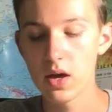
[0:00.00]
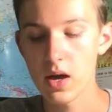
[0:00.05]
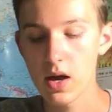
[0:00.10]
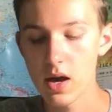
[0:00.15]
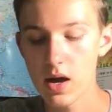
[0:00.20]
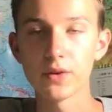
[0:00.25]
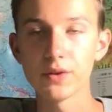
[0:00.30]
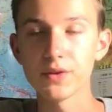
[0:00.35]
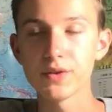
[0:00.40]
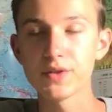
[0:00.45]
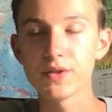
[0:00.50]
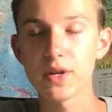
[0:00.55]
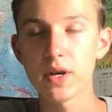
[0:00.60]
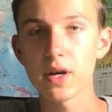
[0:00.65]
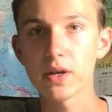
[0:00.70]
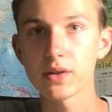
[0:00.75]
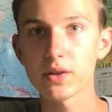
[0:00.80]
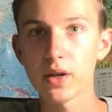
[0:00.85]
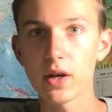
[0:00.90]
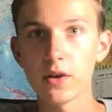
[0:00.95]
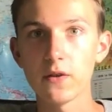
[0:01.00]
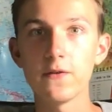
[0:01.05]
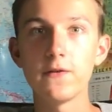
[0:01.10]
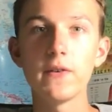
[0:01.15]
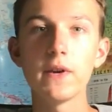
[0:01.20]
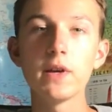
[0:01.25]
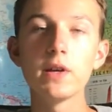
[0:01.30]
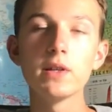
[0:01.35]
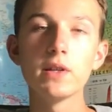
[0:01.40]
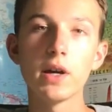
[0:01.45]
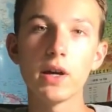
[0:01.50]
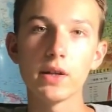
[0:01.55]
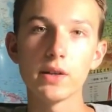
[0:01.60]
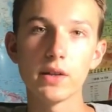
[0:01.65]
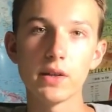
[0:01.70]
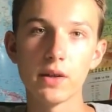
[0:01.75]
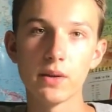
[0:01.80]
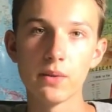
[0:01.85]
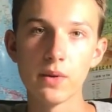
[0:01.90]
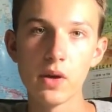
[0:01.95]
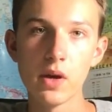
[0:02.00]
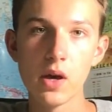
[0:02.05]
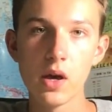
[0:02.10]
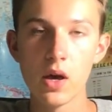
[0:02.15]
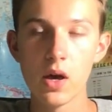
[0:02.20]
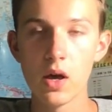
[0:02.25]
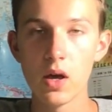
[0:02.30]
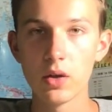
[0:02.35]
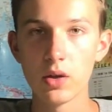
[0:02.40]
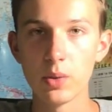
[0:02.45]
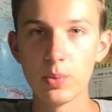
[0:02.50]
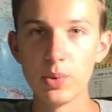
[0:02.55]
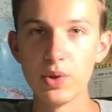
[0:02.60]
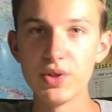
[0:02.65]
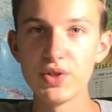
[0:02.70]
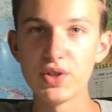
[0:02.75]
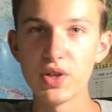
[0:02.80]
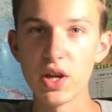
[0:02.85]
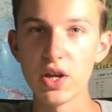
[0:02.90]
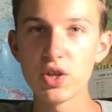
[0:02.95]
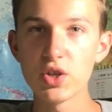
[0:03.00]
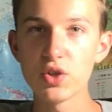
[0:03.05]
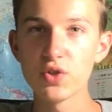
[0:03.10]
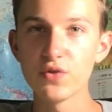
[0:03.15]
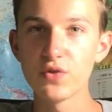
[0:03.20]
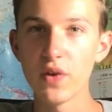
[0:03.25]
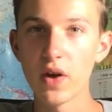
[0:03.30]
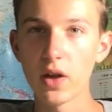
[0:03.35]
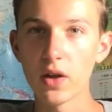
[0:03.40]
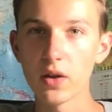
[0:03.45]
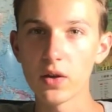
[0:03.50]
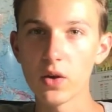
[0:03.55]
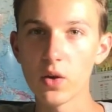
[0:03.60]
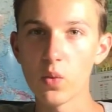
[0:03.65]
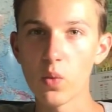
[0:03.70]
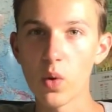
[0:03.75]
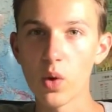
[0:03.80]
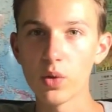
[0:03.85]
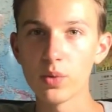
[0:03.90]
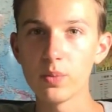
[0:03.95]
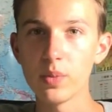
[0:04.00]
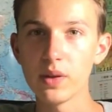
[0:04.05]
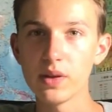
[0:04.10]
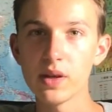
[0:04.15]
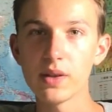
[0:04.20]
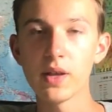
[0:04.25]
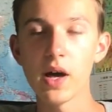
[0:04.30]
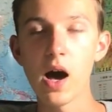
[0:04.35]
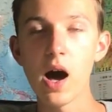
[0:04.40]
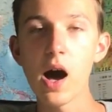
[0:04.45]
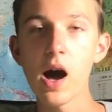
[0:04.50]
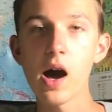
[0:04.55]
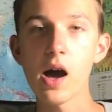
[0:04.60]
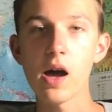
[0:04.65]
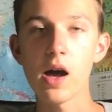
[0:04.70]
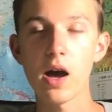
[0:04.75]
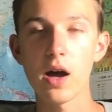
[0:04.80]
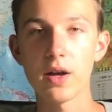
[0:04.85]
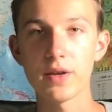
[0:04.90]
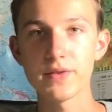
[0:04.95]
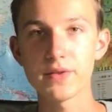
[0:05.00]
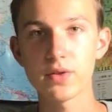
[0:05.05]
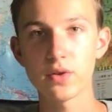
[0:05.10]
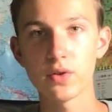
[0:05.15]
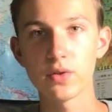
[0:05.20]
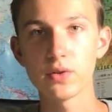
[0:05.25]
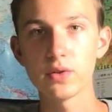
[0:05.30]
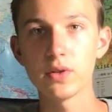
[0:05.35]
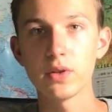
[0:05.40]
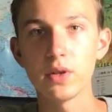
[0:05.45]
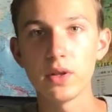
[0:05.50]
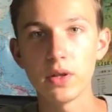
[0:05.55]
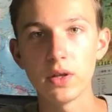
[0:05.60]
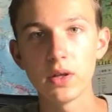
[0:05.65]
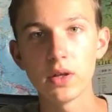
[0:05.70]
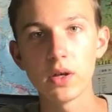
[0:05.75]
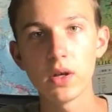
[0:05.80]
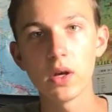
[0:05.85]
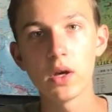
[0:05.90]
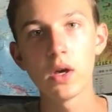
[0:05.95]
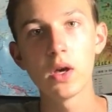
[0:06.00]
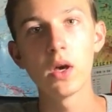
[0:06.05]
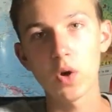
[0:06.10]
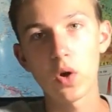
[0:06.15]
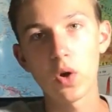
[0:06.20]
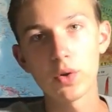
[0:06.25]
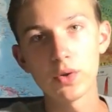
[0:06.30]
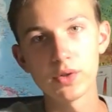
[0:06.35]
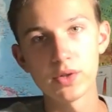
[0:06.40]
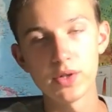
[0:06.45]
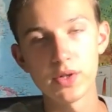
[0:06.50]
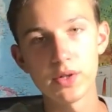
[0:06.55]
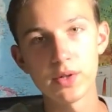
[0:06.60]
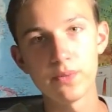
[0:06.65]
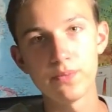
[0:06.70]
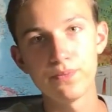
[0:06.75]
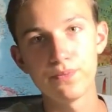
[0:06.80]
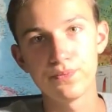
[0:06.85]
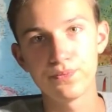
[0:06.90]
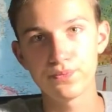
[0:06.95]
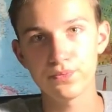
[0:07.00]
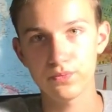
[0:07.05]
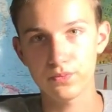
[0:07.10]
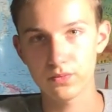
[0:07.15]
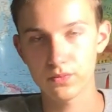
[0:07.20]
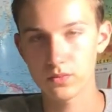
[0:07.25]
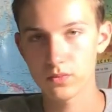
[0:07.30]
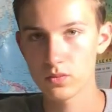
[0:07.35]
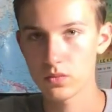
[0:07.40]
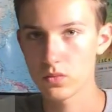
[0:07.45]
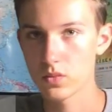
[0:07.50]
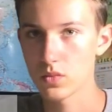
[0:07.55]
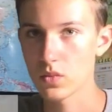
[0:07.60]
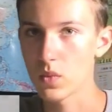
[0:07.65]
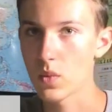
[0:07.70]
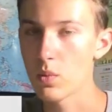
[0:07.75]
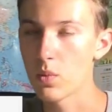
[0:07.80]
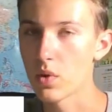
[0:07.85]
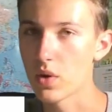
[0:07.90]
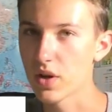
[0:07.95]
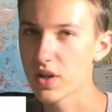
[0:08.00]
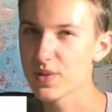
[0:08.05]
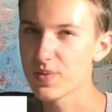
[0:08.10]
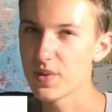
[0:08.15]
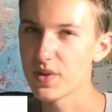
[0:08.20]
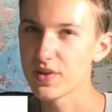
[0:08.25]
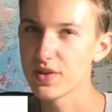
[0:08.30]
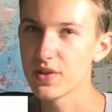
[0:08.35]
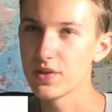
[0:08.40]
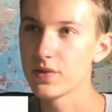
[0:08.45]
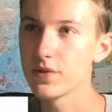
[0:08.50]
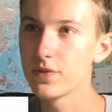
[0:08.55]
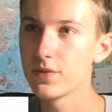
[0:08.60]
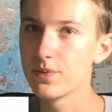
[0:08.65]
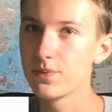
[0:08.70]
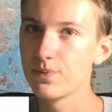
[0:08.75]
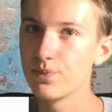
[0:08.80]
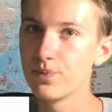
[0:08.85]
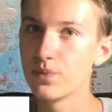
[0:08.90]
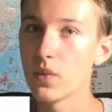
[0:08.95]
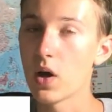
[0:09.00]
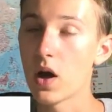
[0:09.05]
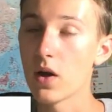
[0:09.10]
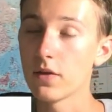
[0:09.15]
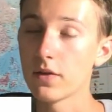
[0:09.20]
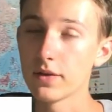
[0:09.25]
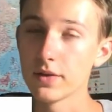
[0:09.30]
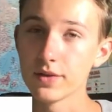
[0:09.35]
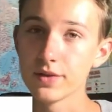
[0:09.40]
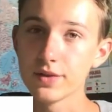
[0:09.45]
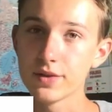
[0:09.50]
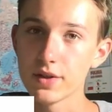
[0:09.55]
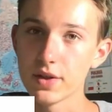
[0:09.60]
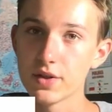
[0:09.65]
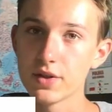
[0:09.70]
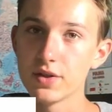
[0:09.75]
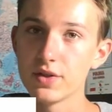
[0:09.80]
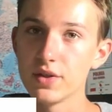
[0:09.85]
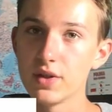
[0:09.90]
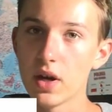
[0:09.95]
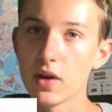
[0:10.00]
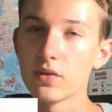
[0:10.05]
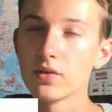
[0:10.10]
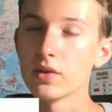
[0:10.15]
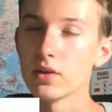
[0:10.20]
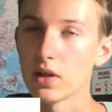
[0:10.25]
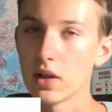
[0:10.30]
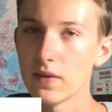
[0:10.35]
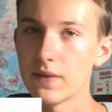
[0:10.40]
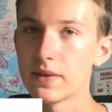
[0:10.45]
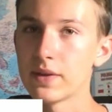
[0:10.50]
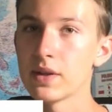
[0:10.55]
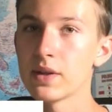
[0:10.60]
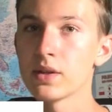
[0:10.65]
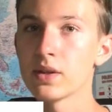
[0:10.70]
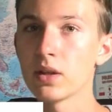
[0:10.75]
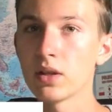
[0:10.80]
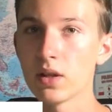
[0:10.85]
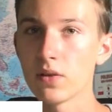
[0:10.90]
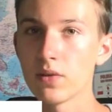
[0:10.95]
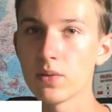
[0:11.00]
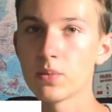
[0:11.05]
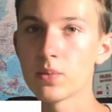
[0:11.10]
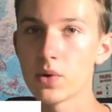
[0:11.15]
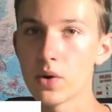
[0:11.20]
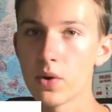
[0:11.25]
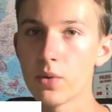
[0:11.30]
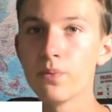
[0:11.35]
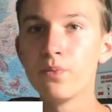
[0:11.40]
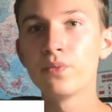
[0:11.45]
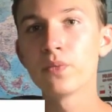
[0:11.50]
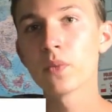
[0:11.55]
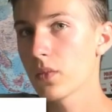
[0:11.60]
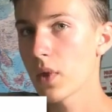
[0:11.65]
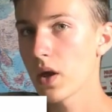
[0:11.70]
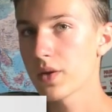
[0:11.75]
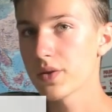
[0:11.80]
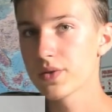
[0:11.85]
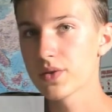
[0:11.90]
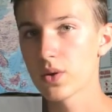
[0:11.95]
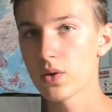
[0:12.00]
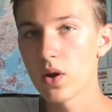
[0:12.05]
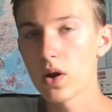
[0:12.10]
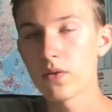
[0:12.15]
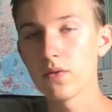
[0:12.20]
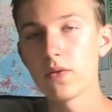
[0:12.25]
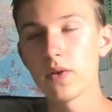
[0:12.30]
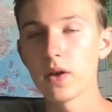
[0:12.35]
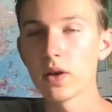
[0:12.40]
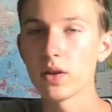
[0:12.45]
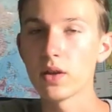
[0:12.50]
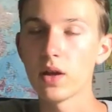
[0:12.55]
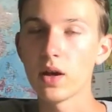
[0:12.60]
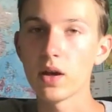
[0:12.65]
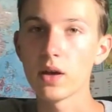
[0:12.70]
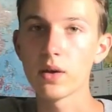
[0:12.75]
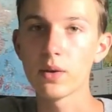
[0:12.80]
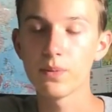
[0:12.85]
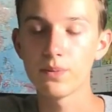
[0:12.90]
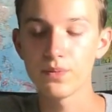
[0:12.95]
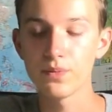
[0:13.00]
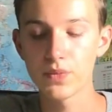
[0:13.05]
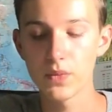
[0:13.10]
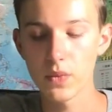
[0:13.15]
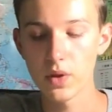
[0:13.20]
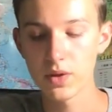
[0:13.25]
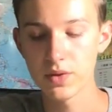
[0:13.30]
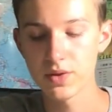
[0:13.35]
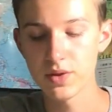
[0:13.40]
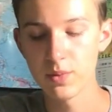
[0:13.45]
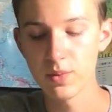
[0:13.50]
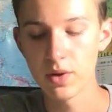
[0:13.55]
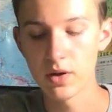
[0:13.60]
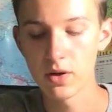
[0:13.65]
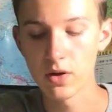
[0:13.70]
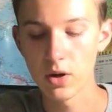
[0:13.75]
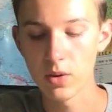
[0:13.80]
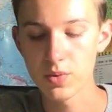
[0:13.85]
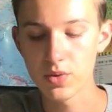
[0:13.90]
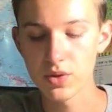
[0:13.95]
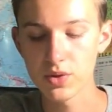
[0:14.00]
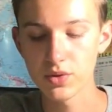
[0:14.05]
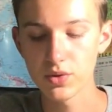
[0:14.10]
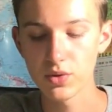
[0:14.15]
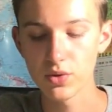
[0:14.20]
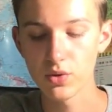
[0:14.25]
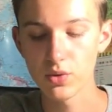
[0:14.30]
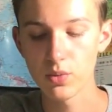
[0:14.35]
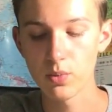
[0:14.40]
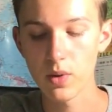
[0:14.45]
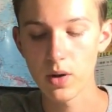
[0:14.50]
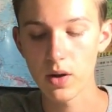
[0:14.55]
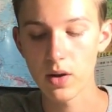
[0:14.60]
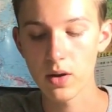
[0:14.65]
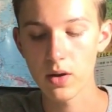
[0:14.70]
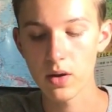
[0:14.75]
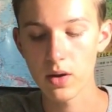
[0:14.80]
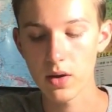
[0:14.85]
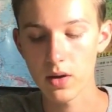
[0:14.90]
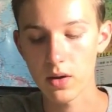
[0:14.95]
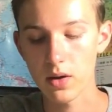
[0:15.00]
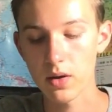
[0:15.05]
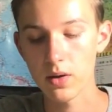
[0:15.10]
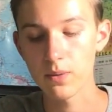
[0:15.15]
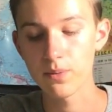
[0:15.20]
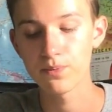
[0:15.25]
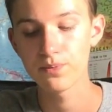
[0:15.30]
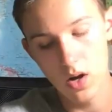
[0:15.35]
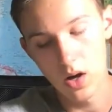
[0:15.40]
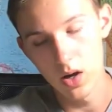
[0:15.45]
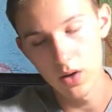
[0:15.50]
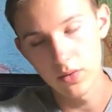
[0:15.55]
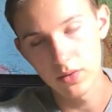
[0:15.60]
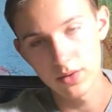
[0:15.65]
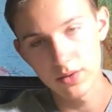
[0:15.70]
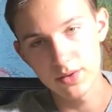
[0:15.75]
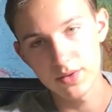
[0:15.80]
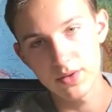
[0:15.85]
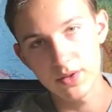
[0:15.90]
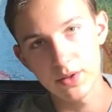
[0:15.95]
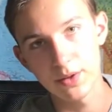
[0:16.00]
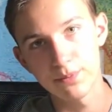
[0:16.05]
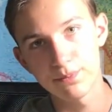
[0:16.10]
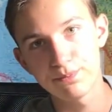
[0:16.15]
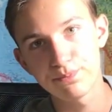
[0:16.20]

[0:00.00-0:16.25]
And I think like the depreciation value won't be that high as on the other more expensive iPhones such as the iPhone 11 and 11 Pro. Yeah, so I think like it's the better option to buy an iPhone SE.